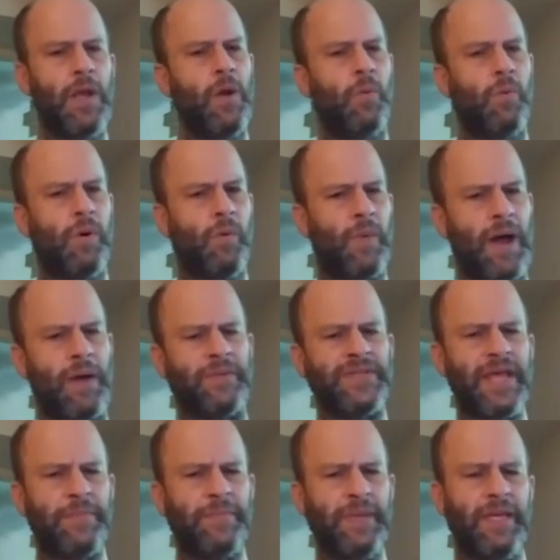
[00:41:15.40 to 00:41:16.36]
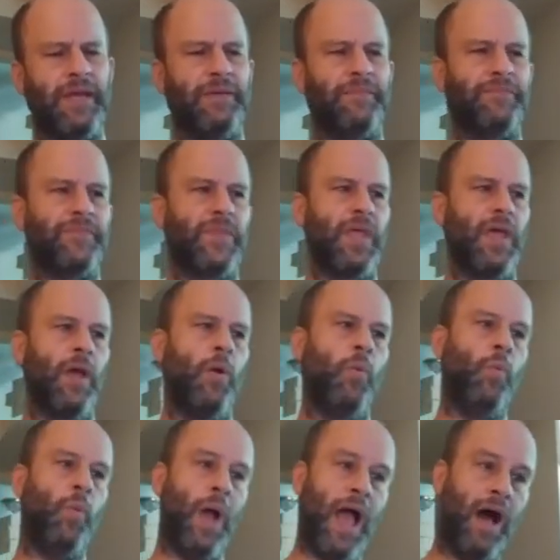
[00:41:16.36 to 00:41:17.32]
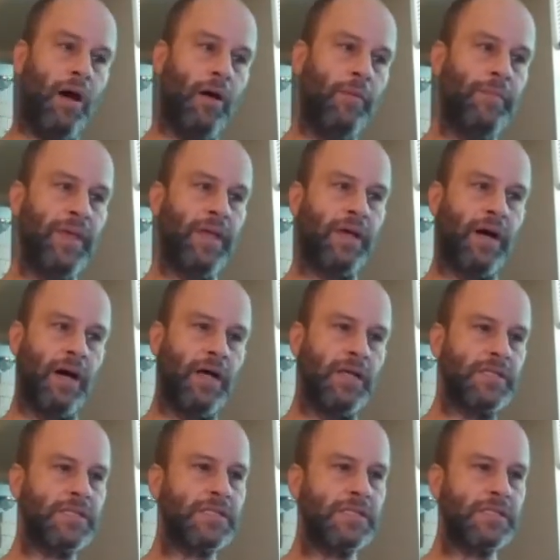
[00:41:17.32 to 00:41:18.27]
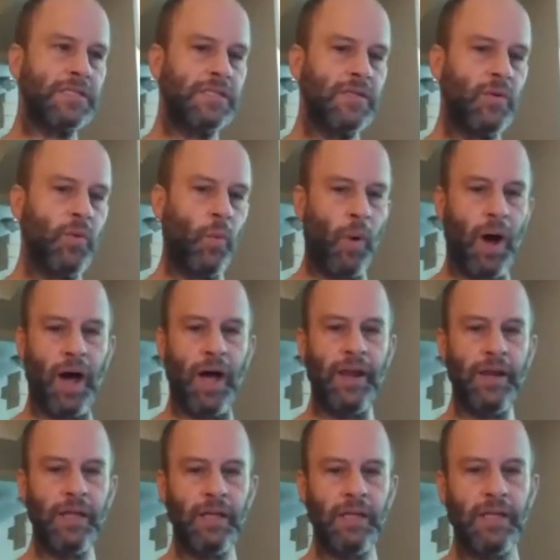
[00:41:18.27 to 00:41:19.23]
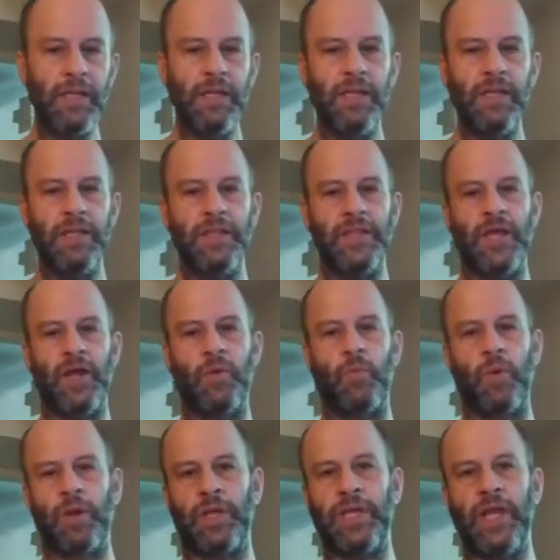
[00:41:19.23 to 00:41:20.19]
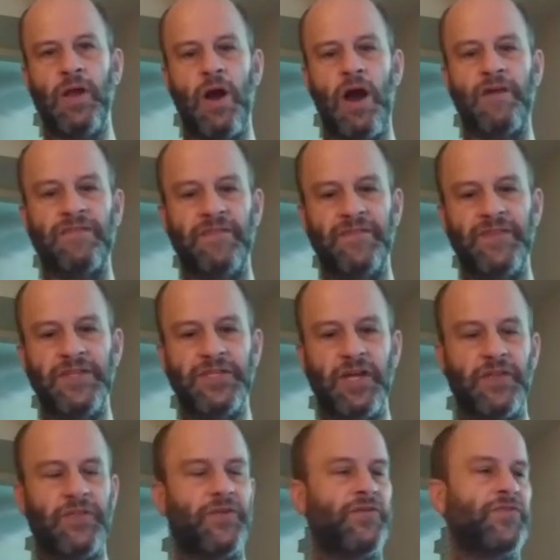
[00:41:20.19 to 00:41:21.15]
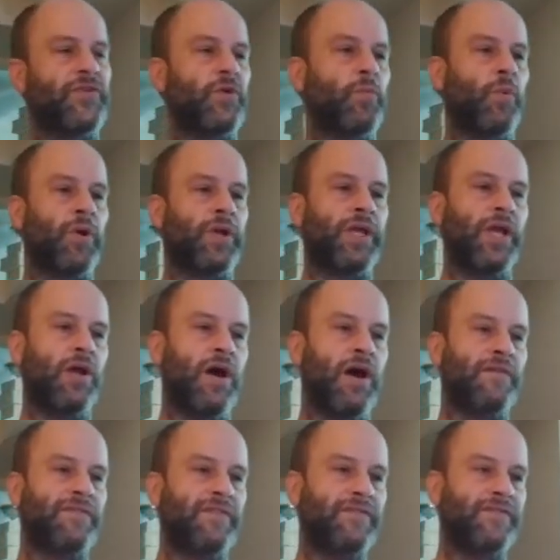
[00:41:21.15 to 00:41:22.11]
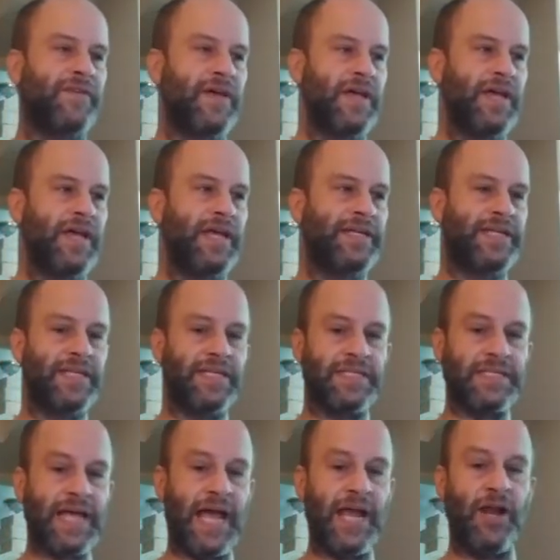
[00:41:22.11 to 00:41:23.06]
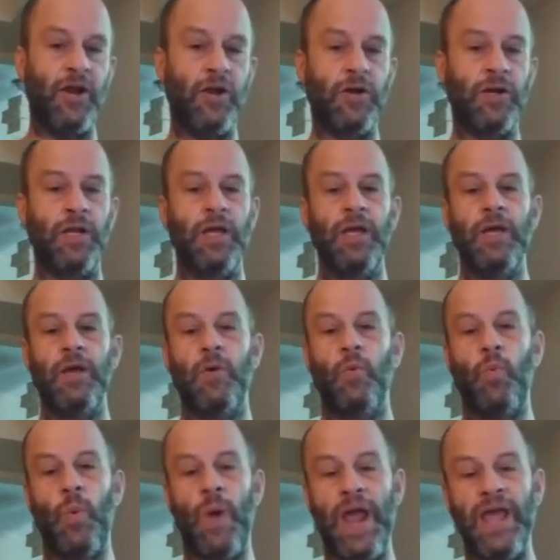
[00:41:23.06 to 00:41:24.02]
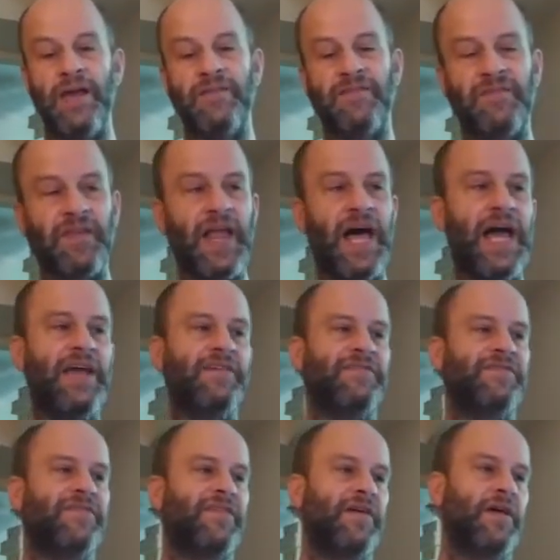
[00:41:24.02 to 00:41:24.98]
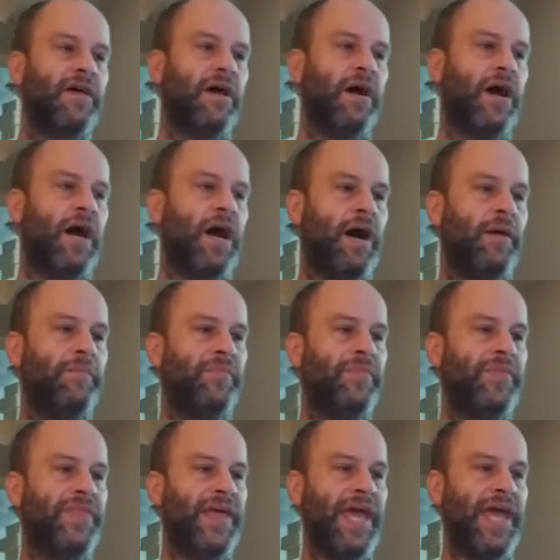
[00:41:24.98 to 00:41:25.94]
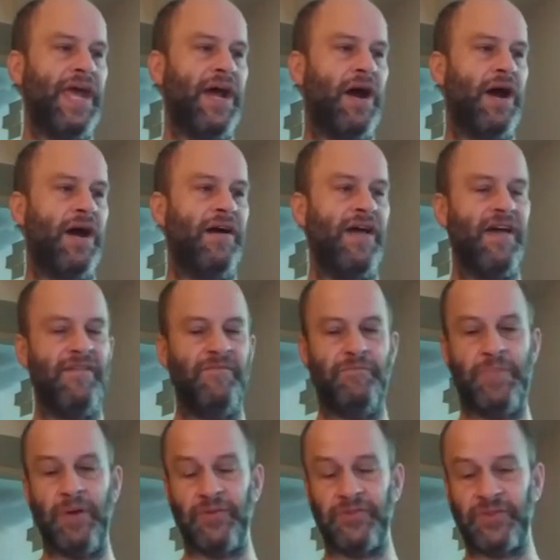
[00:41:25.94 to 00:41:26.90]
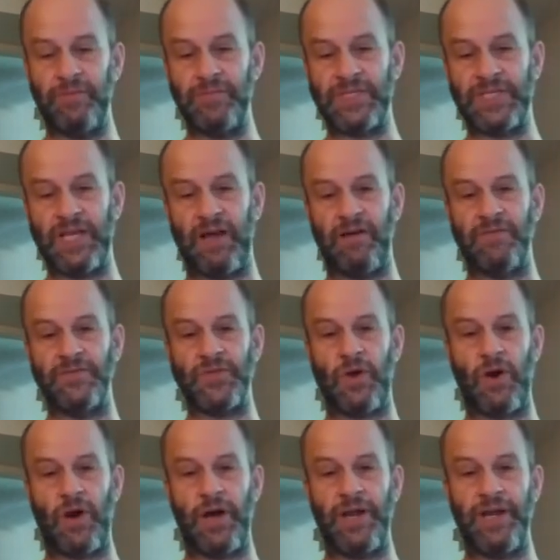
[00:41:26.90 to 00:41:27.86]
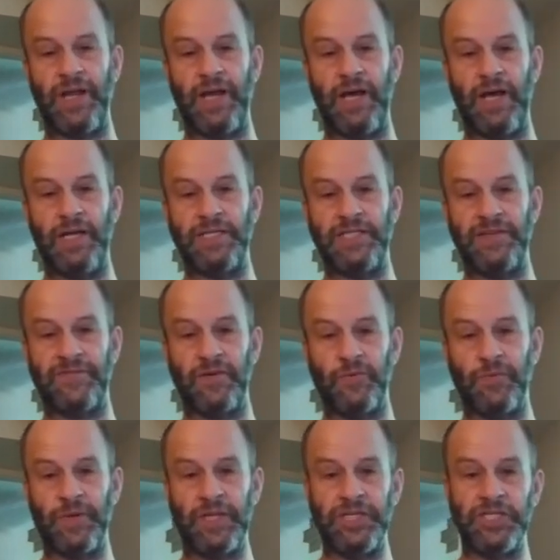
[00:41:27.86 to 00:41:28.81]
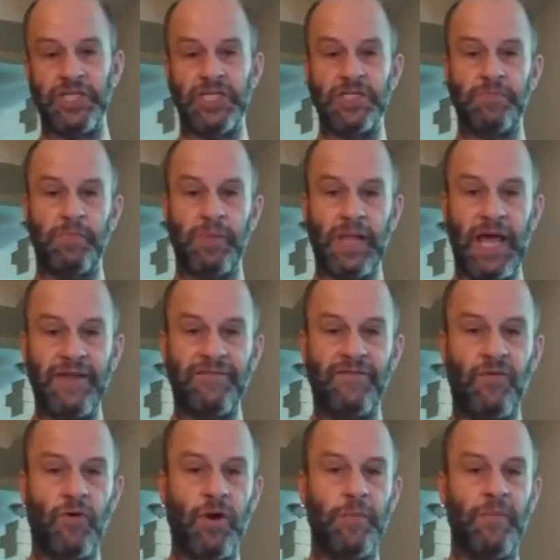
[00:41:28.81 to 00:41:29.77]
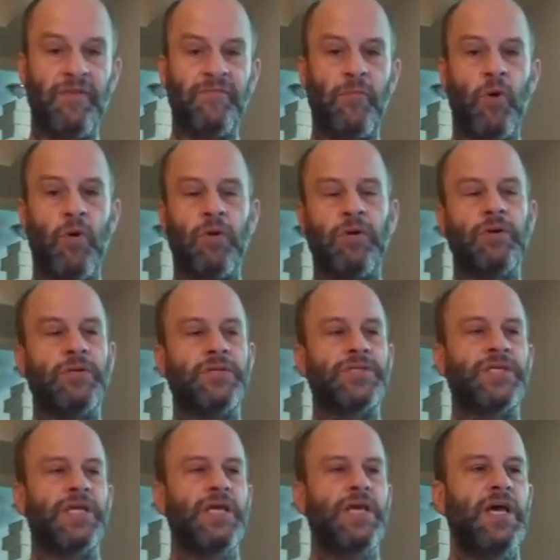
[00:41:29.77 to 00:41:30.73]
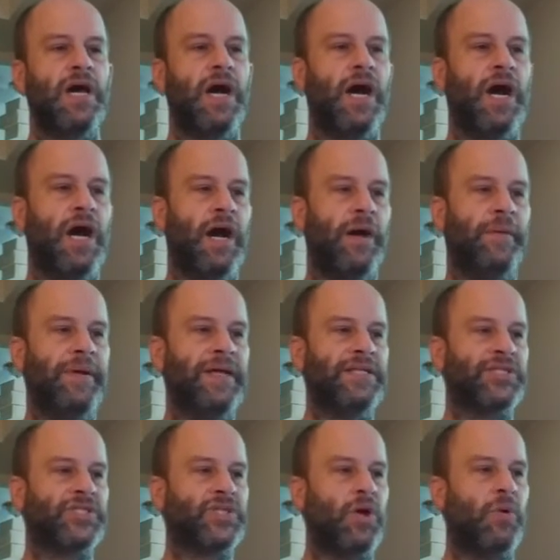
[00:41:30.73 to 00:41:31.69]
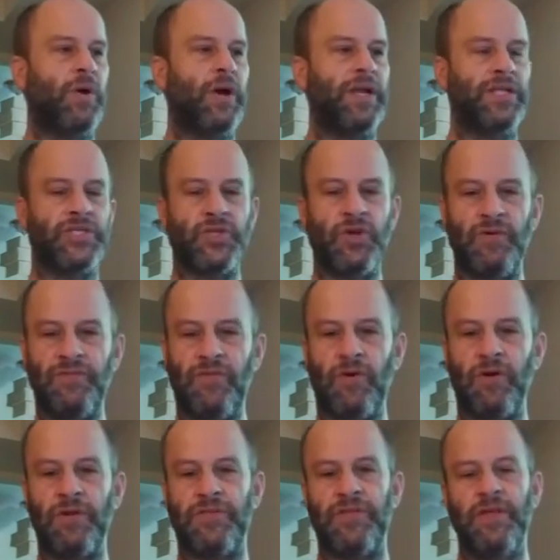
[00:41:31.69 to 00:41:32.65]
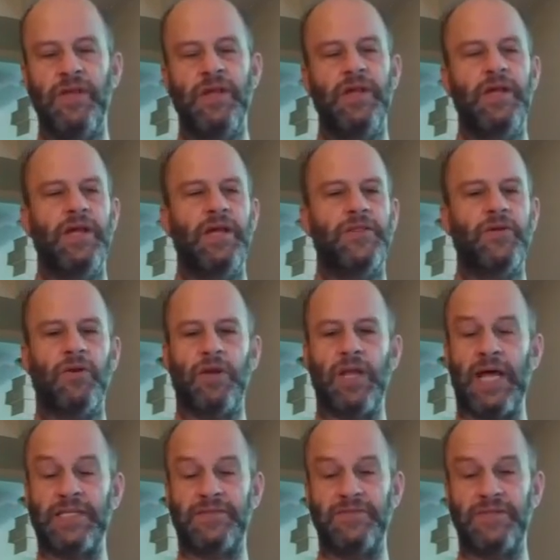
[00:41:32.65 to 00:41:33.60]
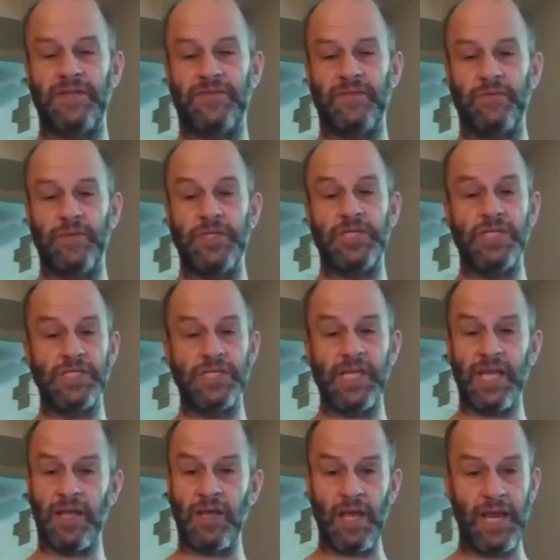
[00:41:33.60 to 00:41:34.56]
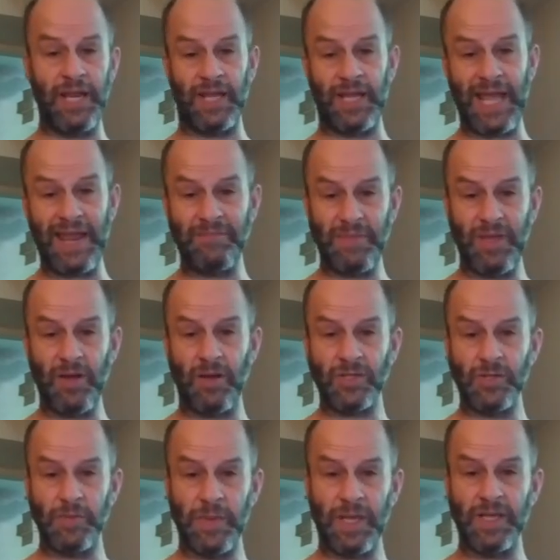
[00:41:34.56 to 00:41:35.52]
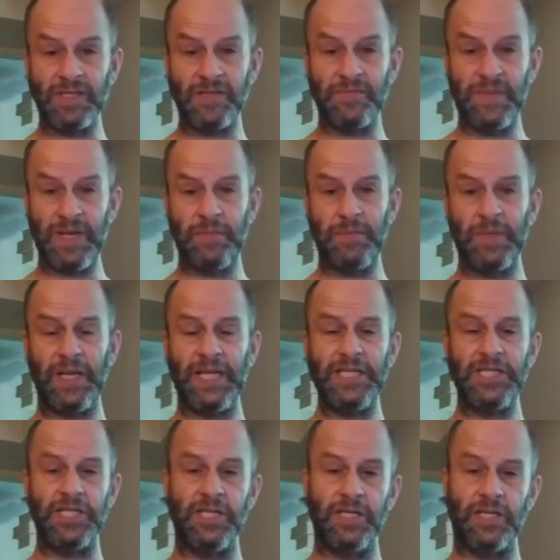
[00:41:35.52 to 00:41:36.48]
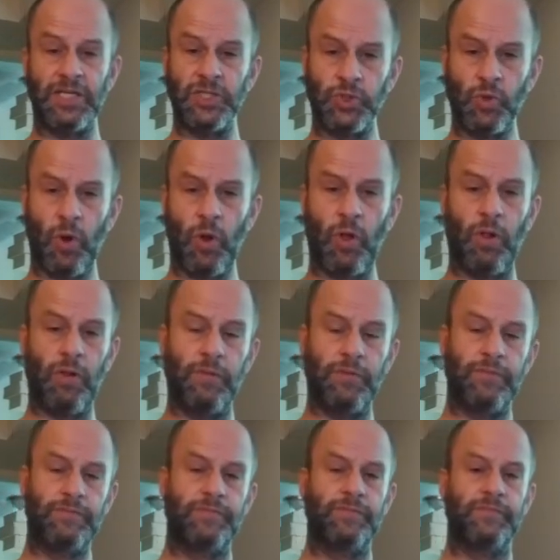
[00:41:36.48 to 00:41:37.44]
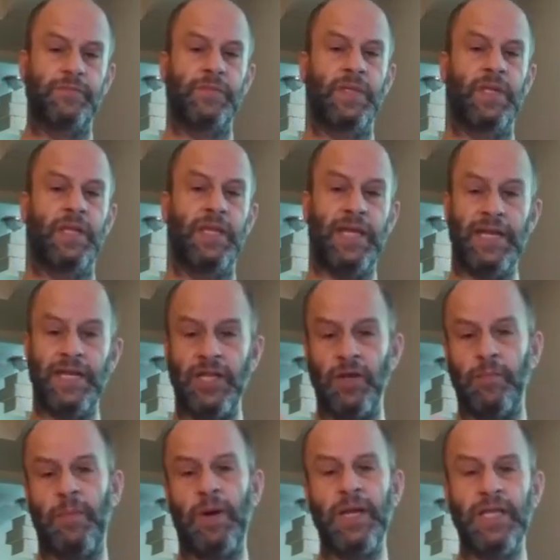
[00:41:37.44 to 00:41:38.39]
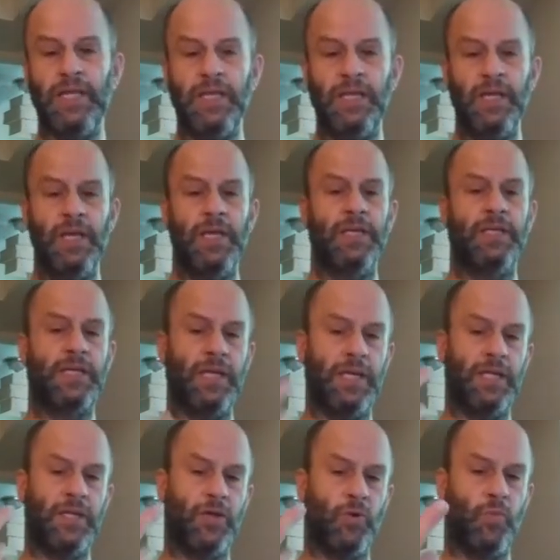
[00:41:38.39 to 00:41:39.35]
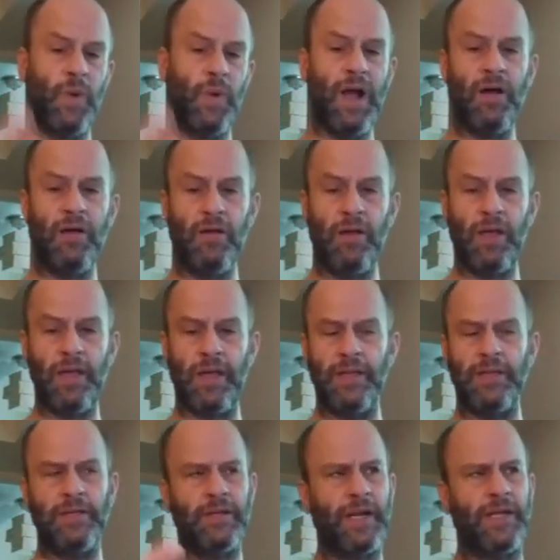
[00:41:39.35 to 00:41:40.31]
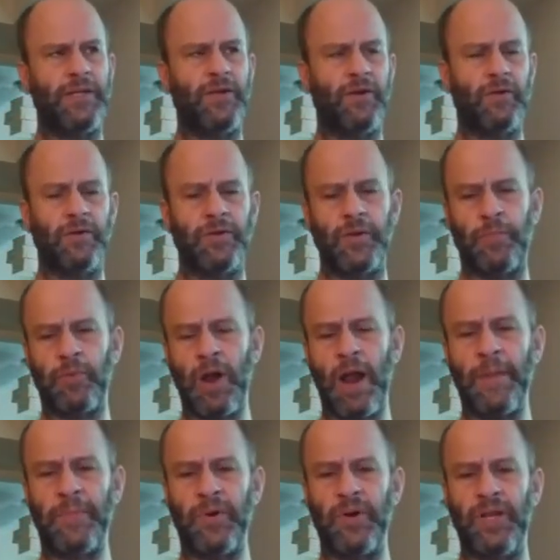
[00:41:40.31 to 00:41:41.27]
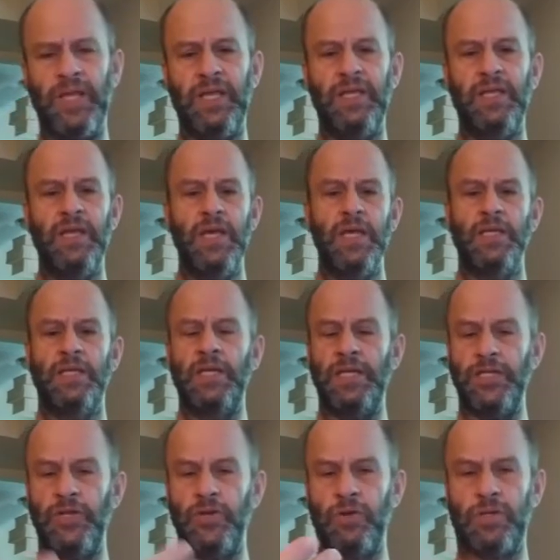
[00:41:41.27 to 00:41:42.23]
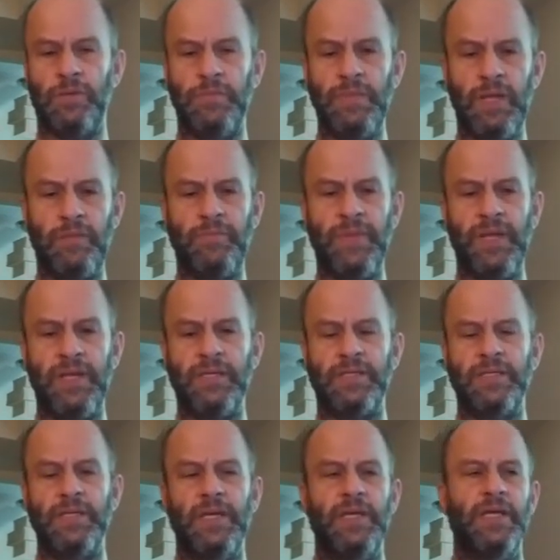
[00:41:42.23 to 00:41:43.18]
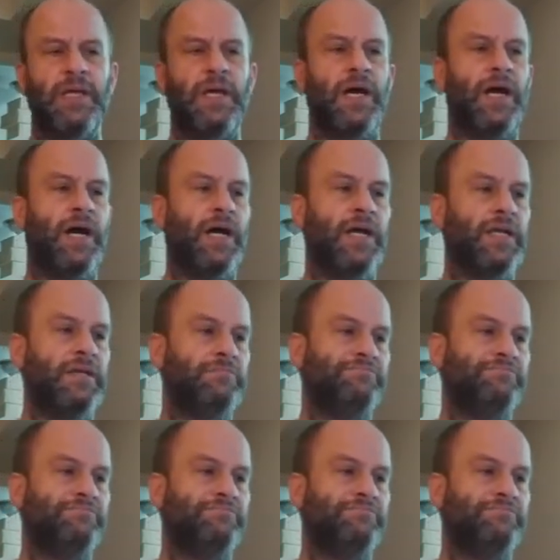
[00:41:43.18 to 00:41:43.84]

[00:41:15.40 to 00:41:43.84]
Well, why would that be? Well, because one, they're working off of each other, they're working off of a desired way of life. Um, they uh, have built themselves on different religions' platform of morals, um, and so on and so forth. There are lots of different reasons, it, and it can be also because of manipulation, control, getting your money, getting your well, uh, uh you know, your your property, getting your commitment, uh,